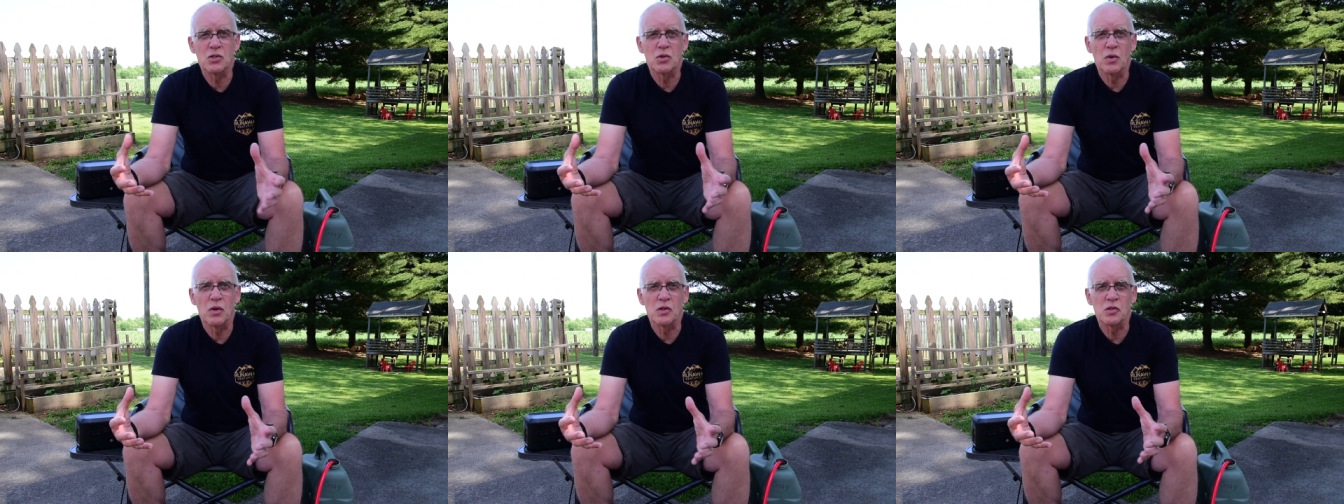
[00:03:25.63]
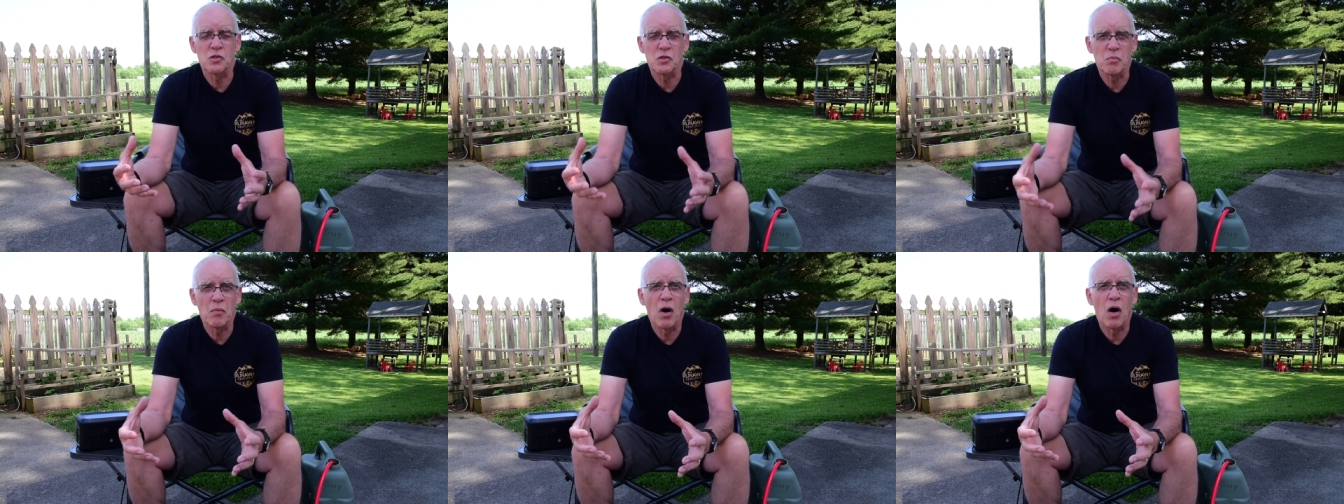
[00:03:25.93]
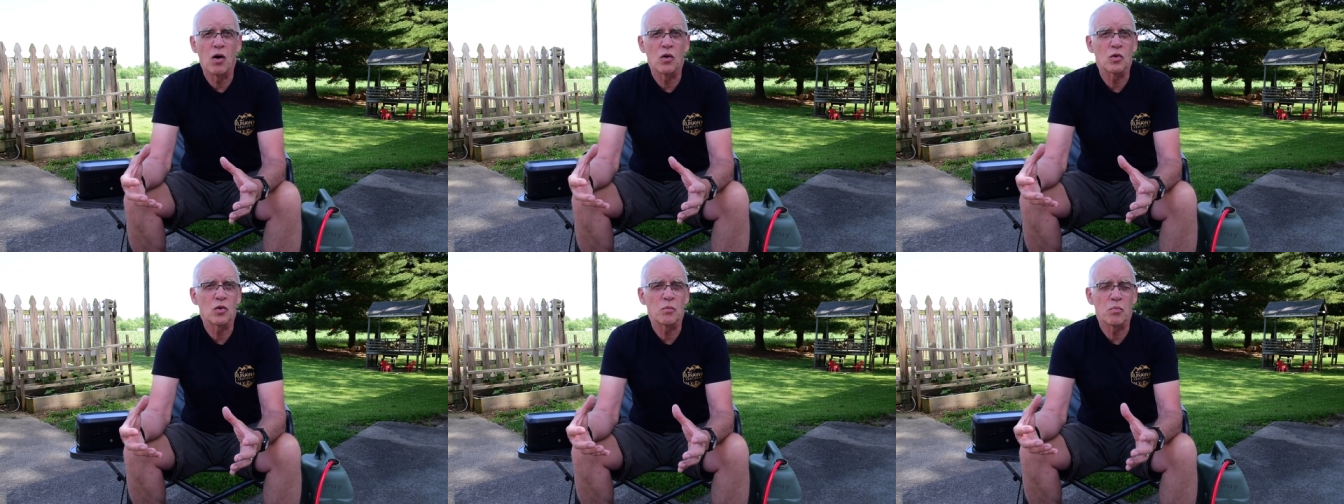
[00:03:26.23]
to a
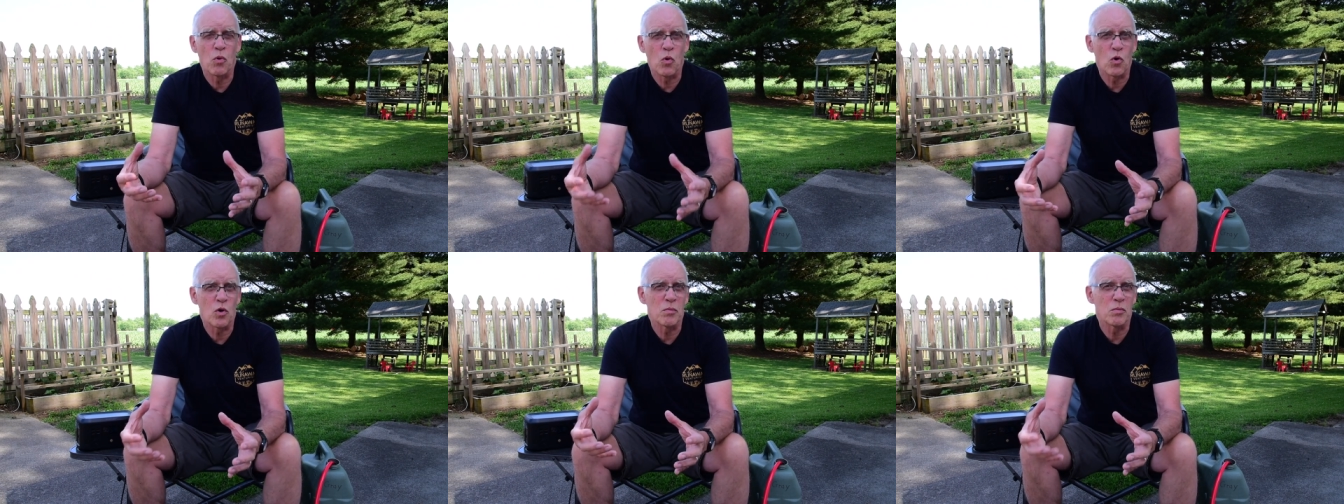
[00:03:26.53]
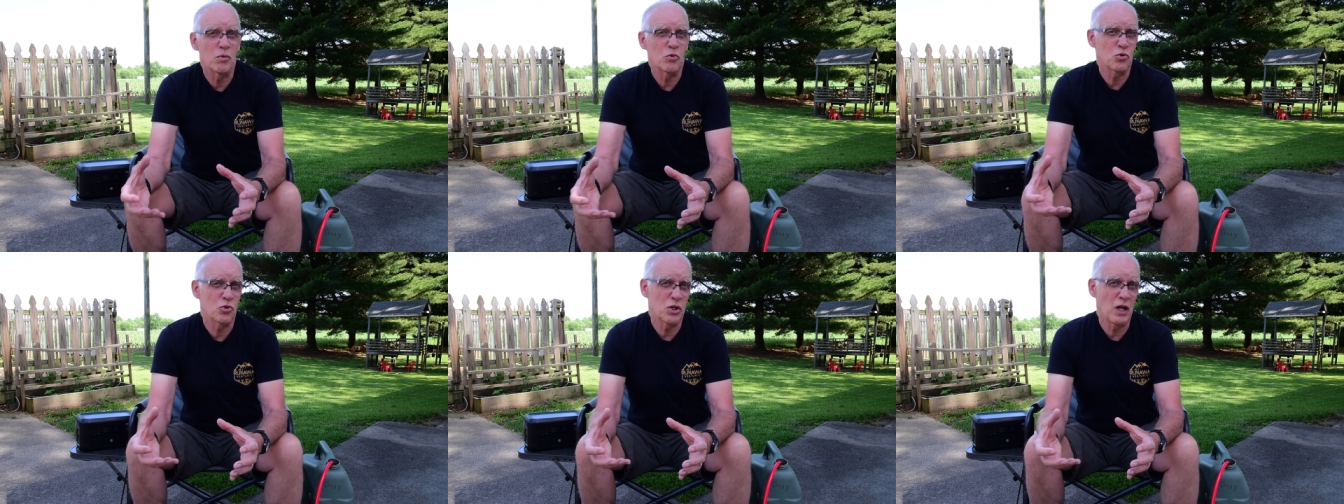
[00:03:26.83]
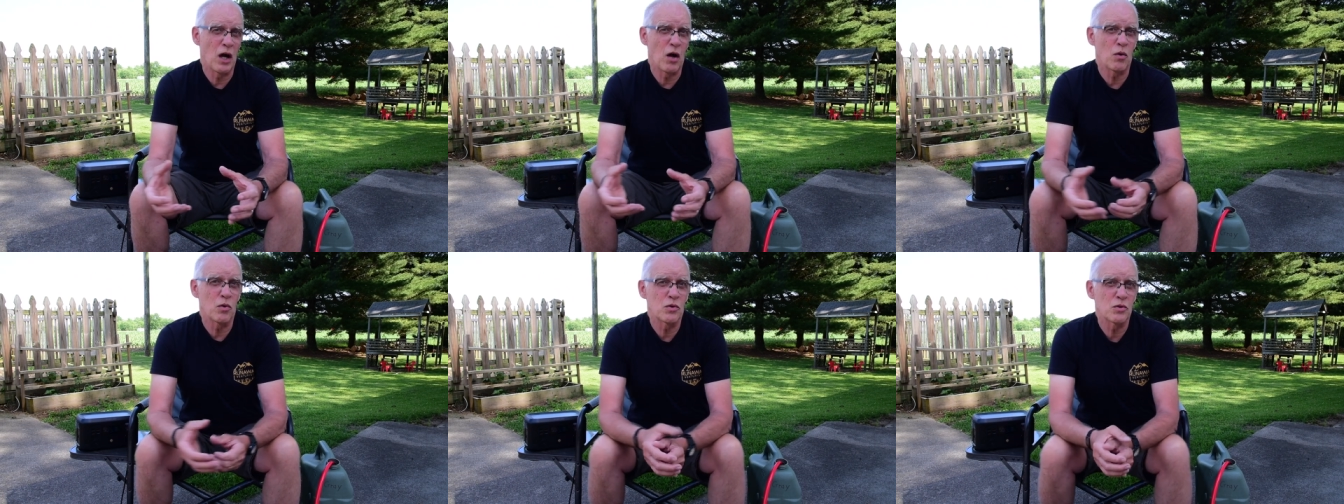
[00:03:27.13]
smaller portable
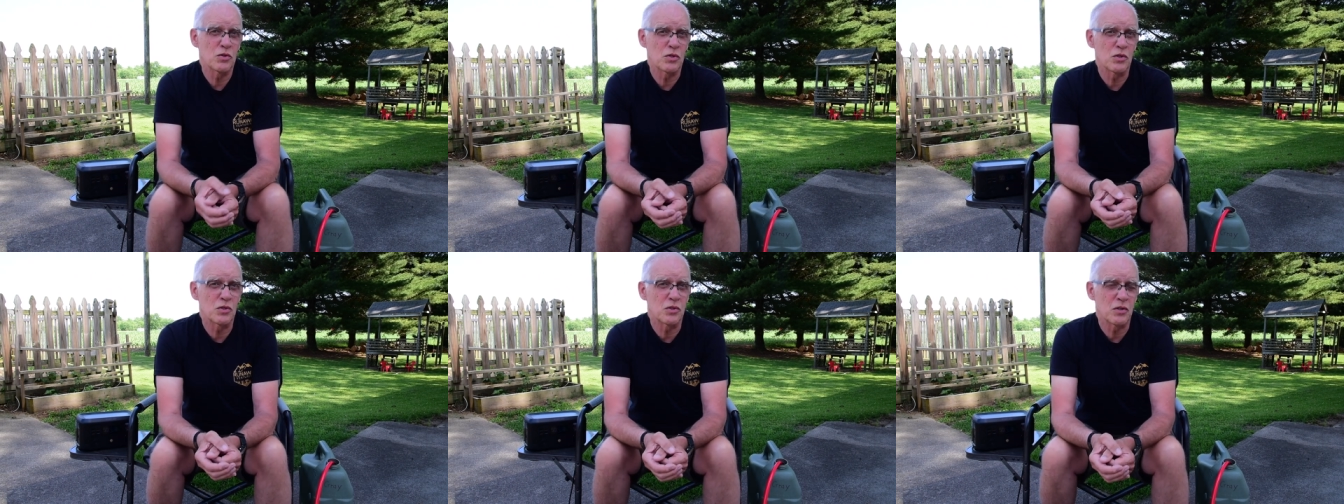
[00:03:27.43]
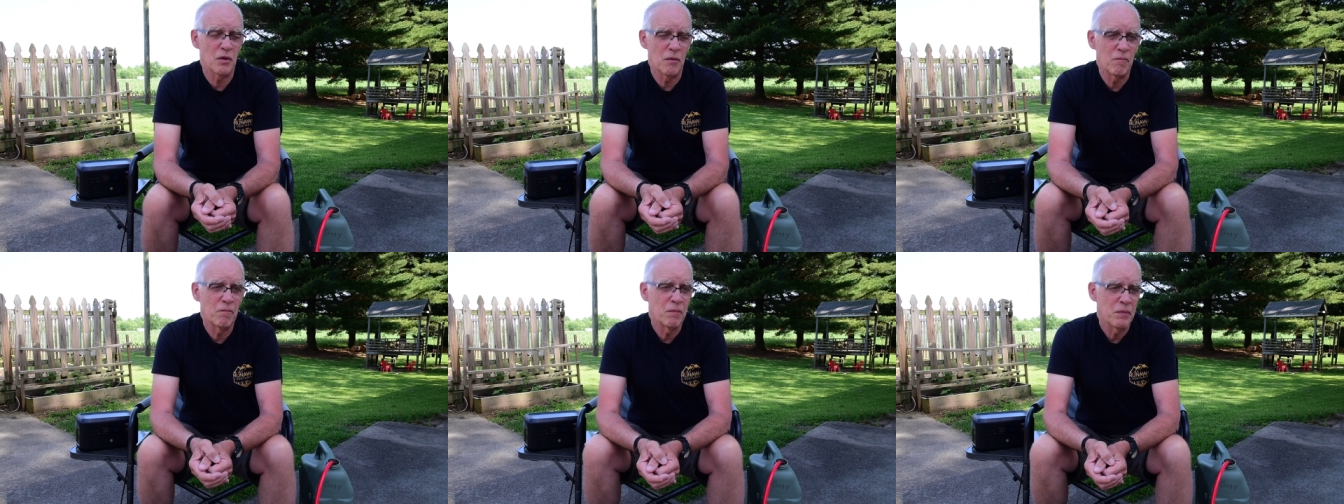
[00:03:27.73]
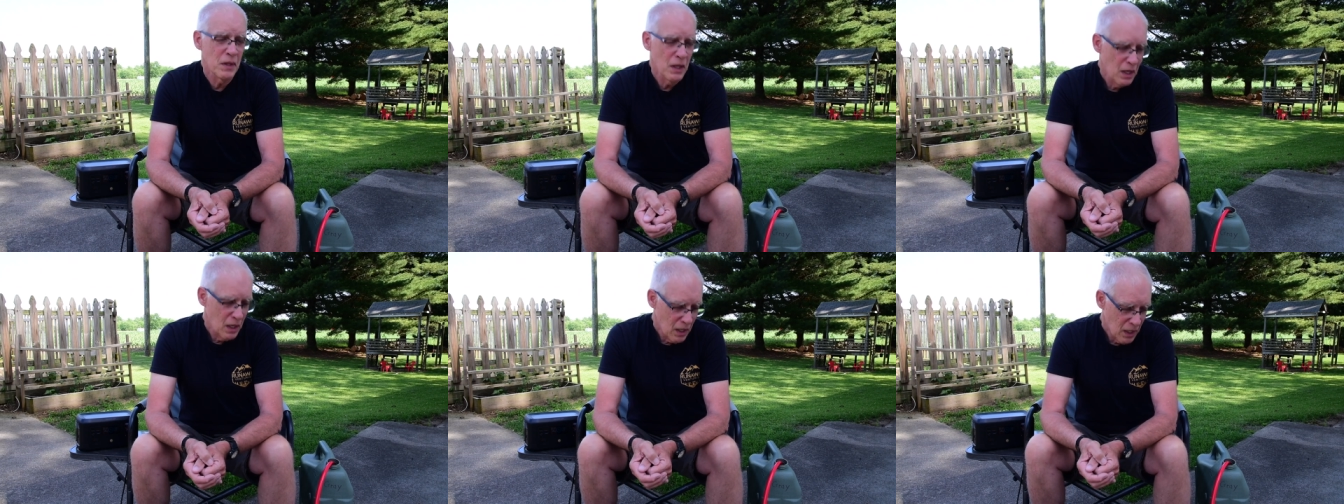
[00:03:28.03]
shower system.
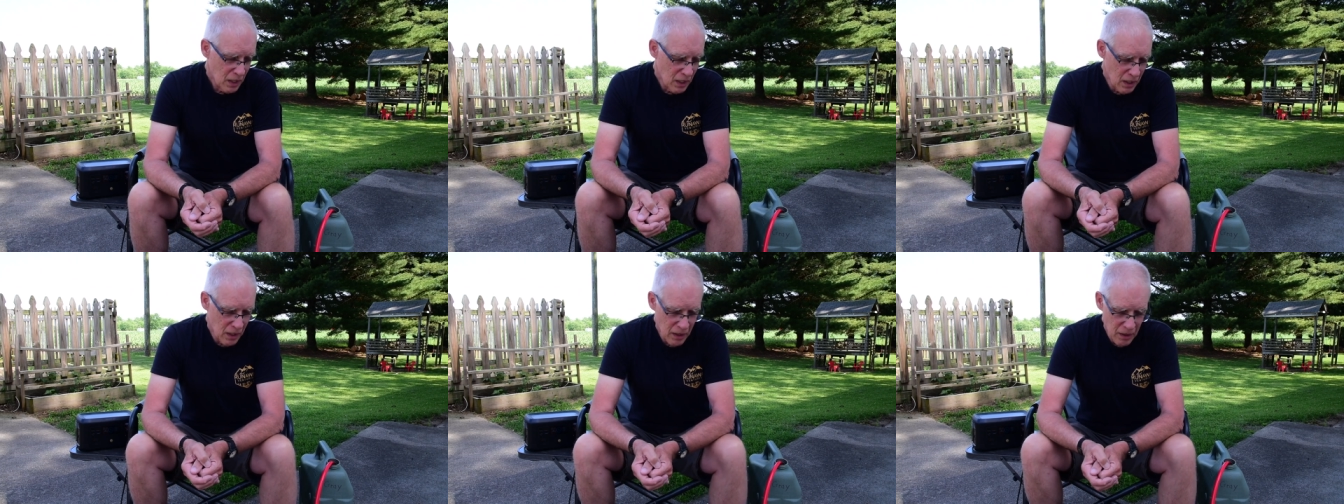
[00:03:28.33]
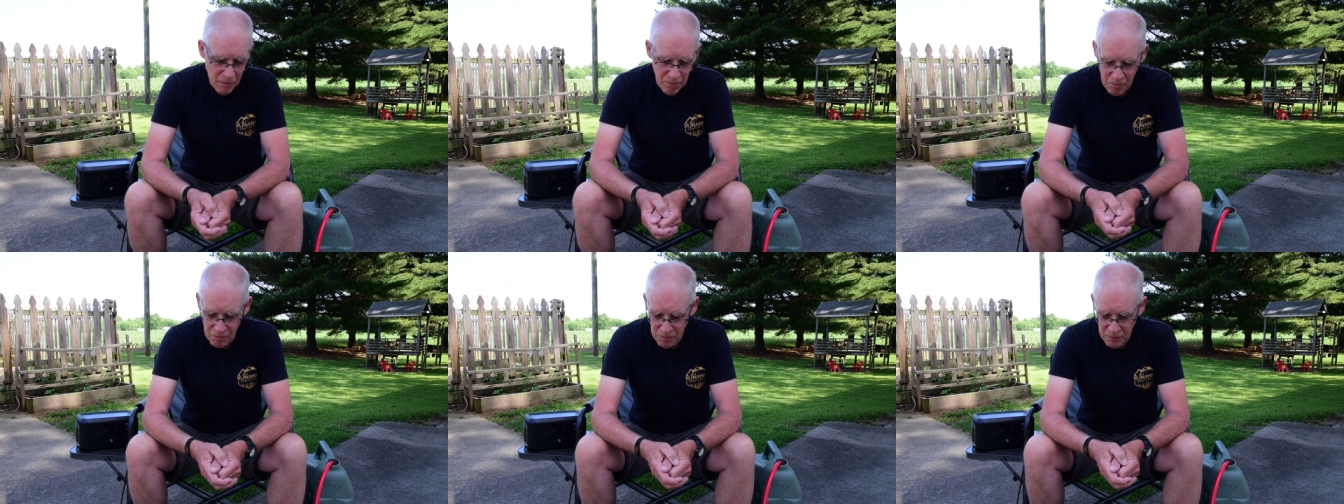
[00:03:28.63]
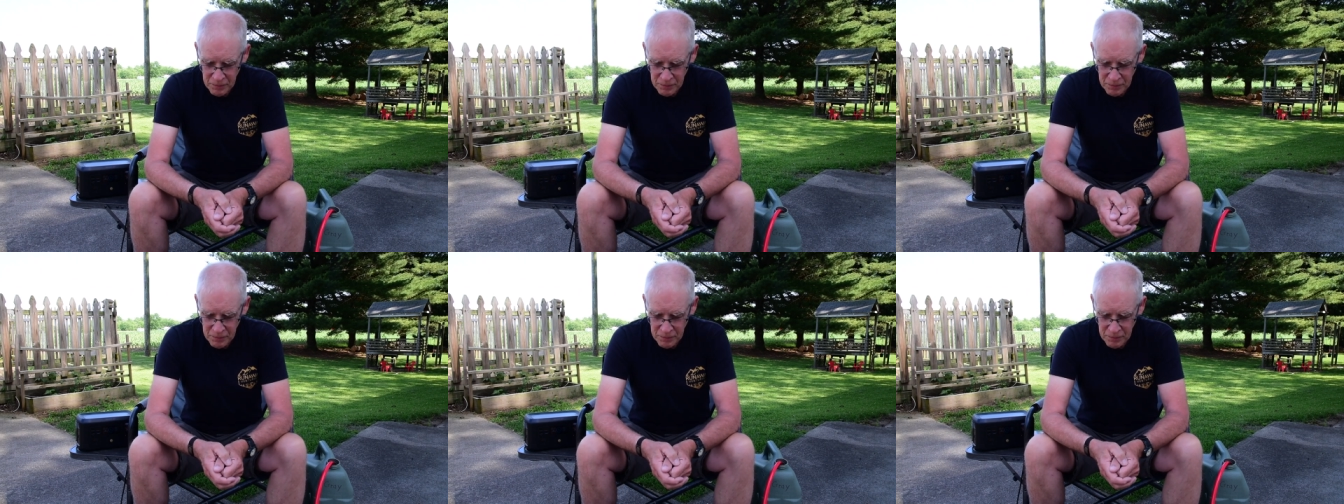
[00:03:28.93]
Um,